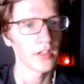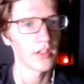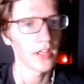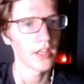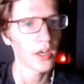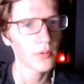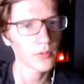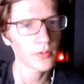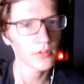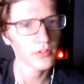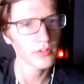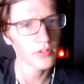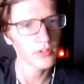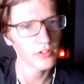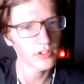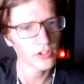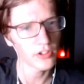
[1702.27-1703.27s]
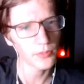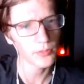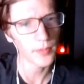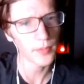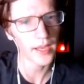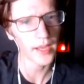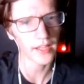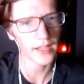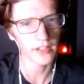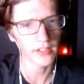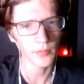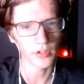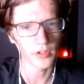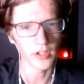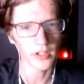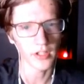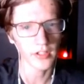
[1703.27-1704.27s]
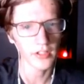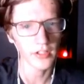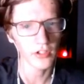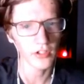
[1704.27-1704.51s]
Now we're disbanded with nothing